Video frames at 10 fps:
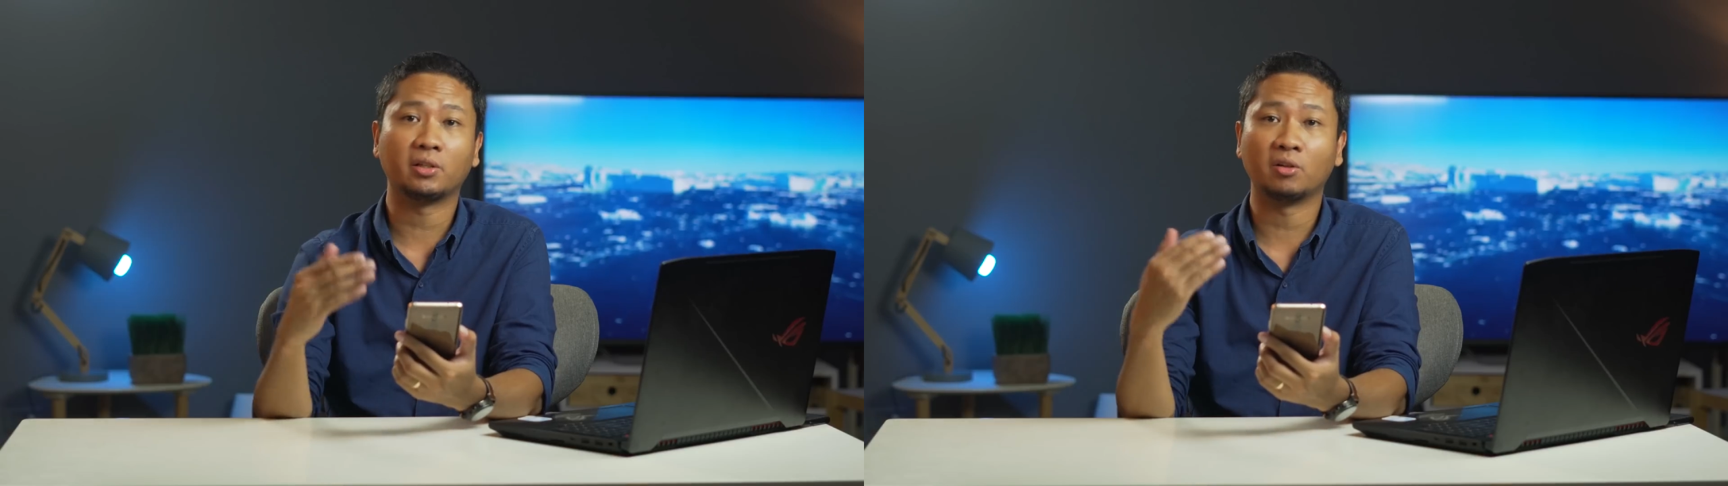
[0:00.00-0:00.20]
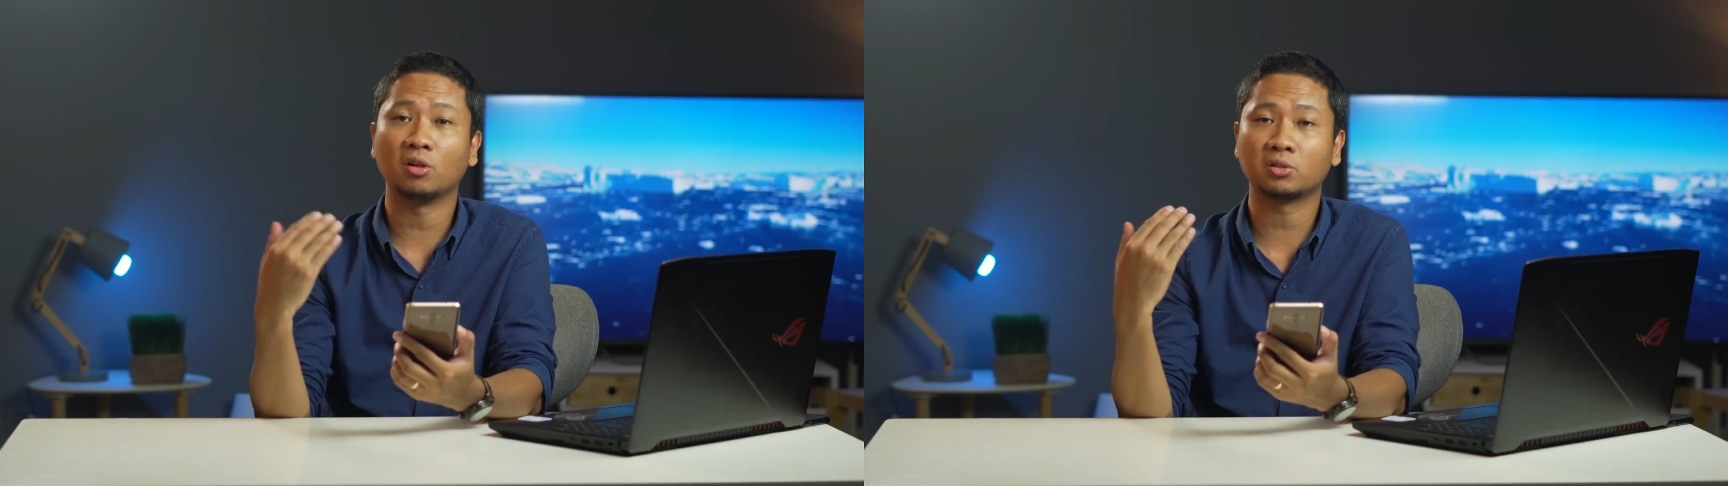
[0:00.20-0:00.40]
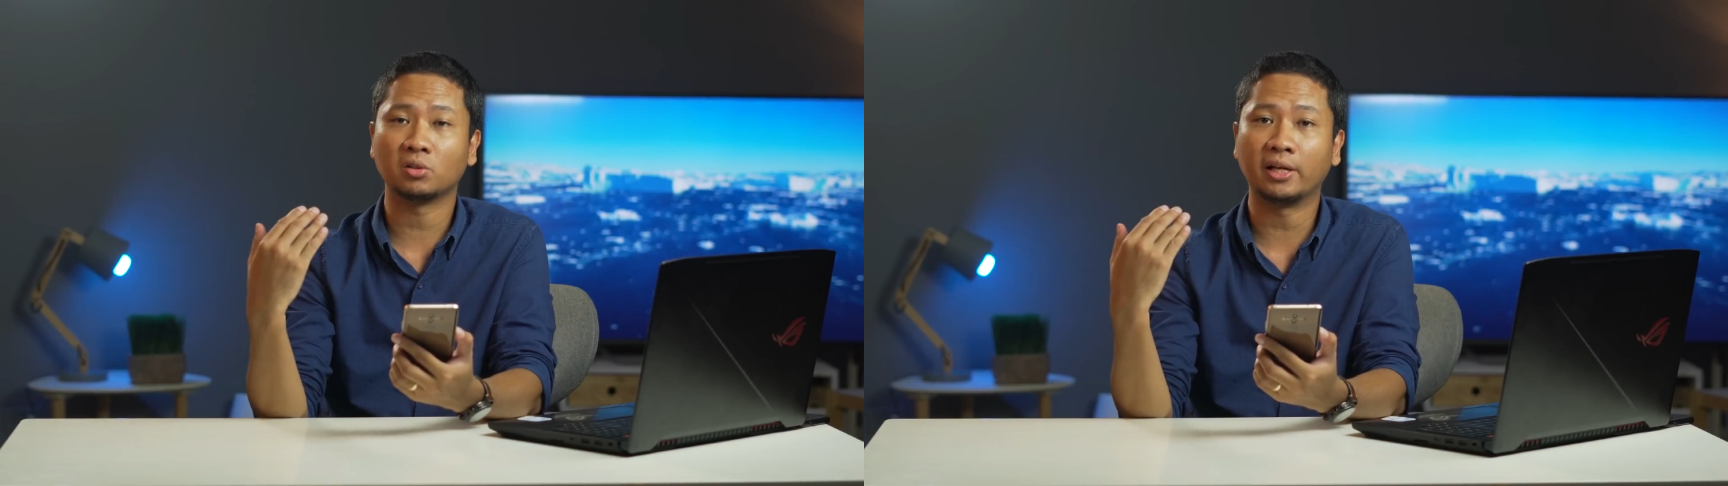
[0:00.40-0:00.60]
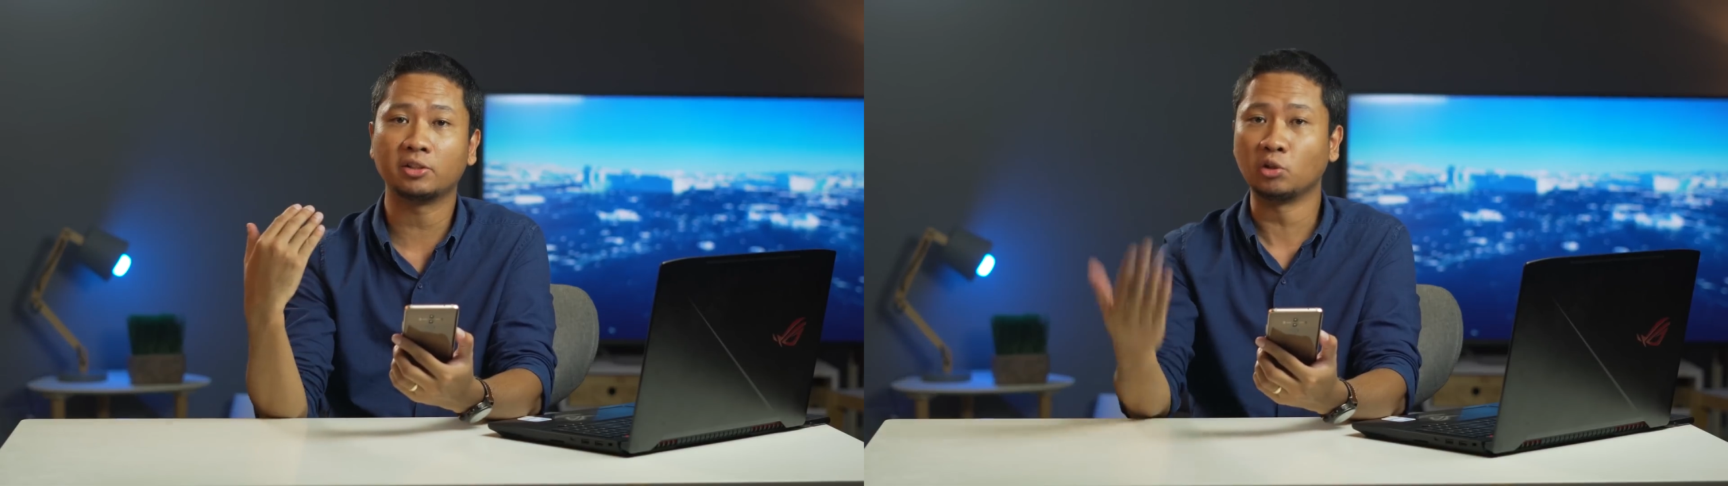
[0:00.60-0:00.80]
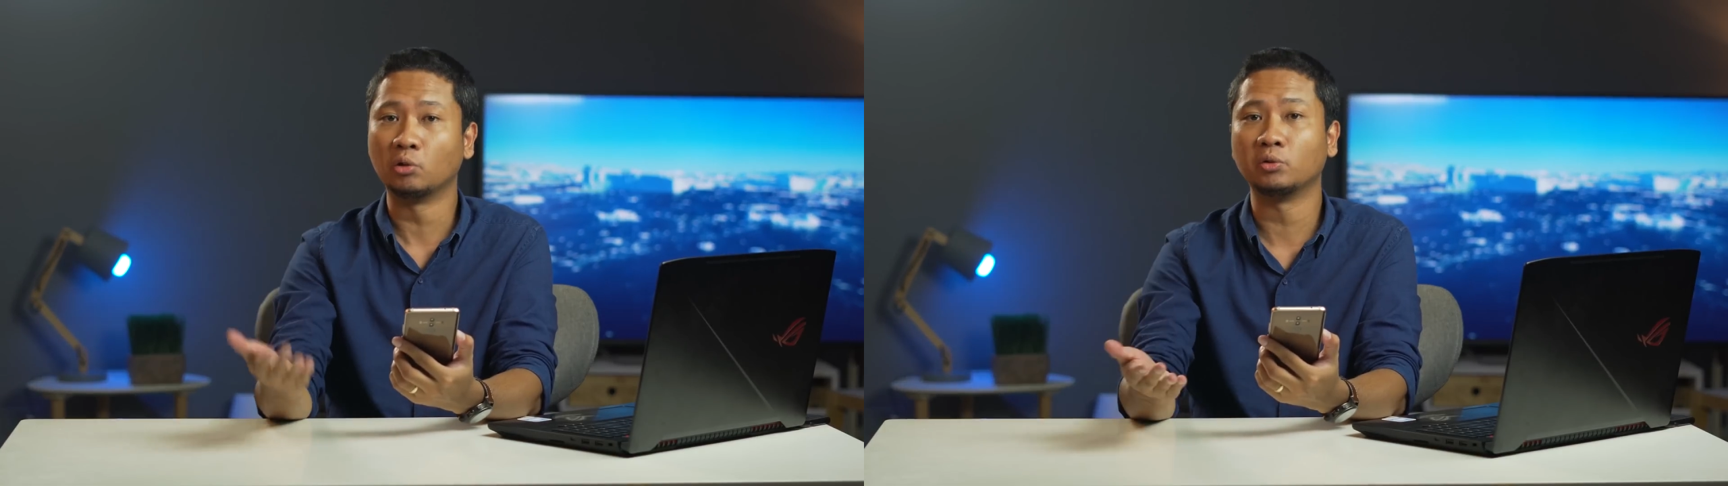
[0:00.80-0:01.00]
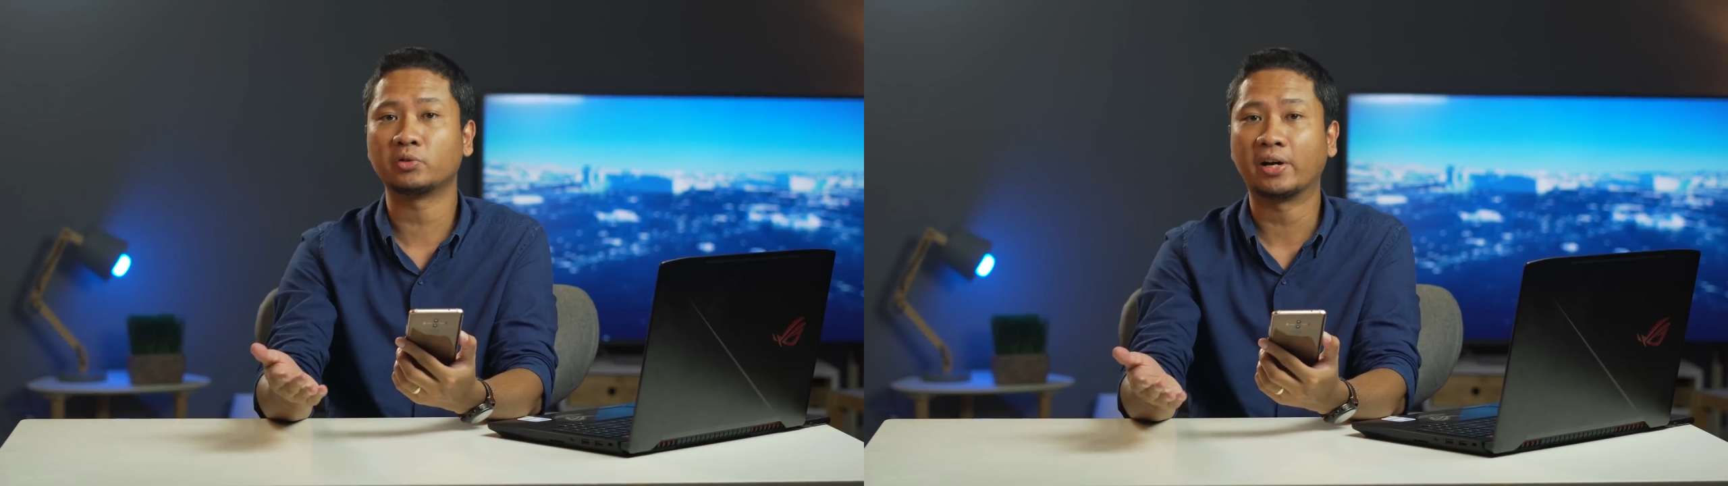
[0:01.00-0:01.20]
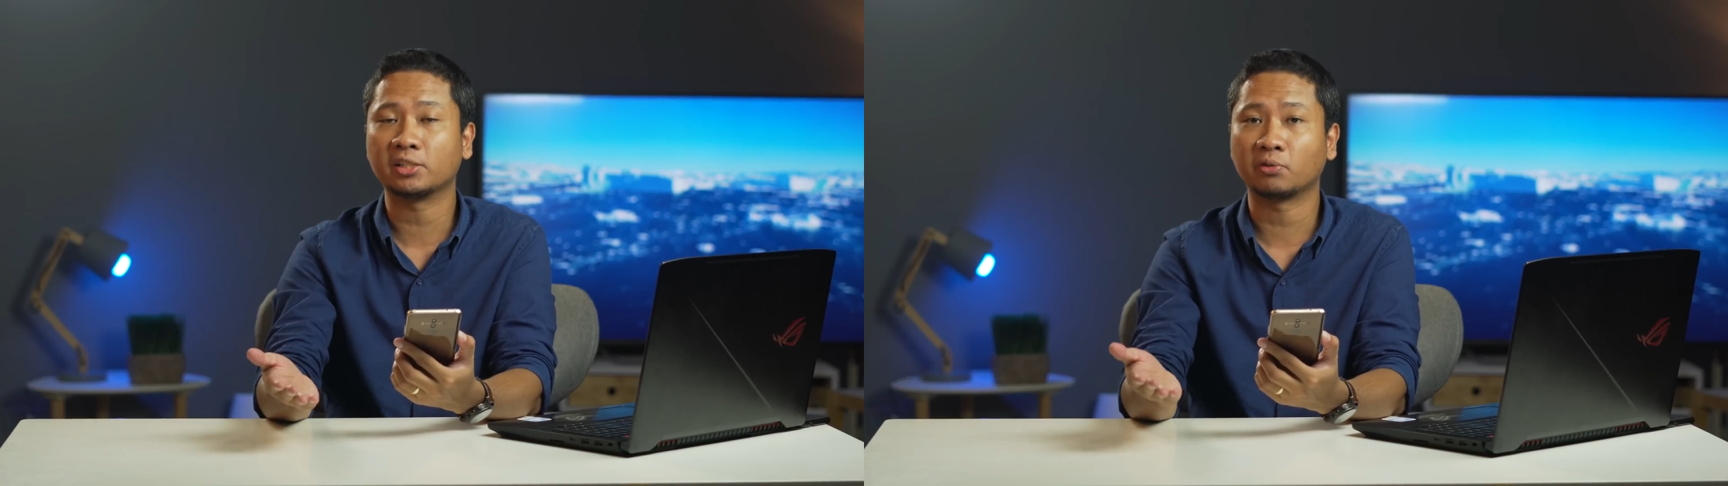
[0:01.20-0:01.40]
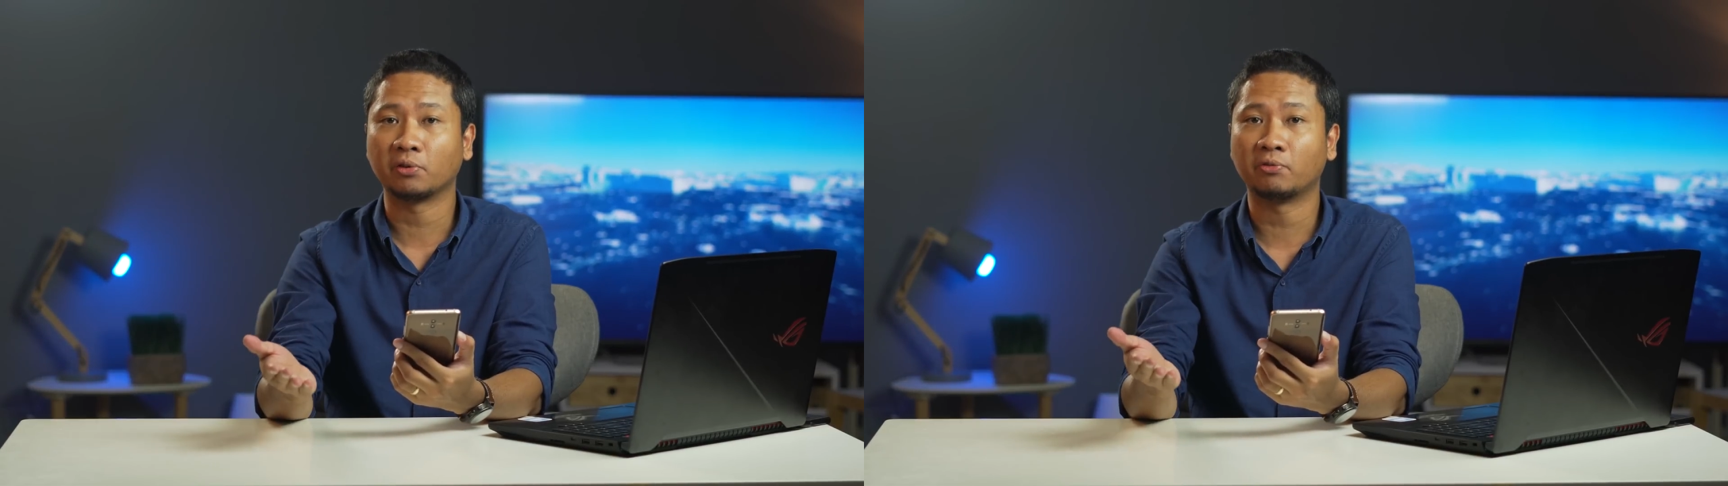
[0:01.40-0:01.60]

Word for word: can also let you transfer